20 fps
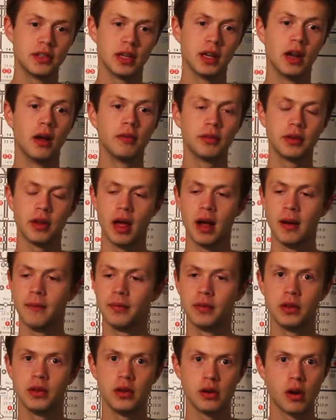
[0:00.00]
and after that
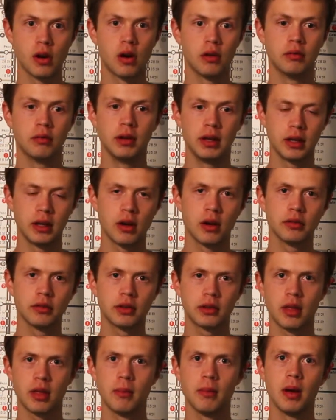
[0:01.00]
you can't really
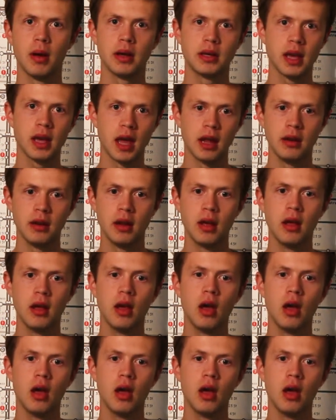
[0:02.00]
contact them again